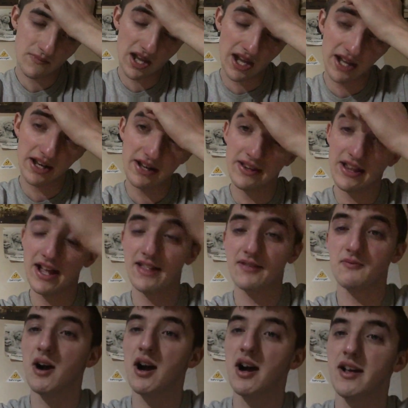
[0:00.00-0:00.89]
And that's
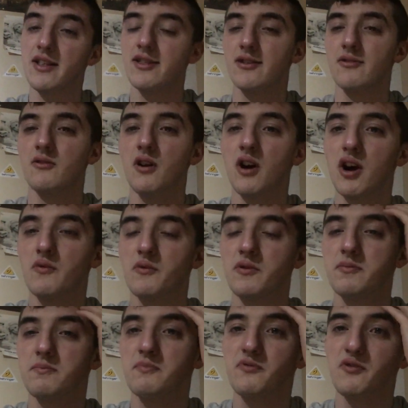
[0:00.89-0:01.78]
why it's so hard
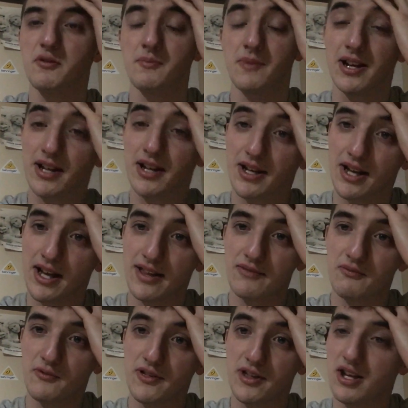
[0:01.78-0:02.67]
for me to
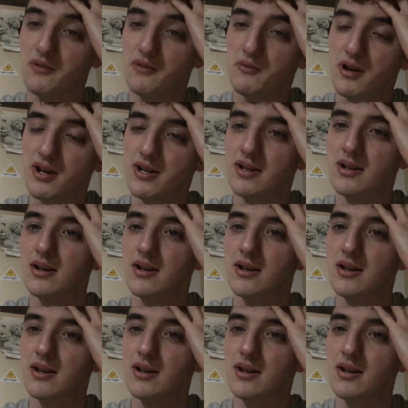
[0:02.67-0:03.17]
connect with anyone.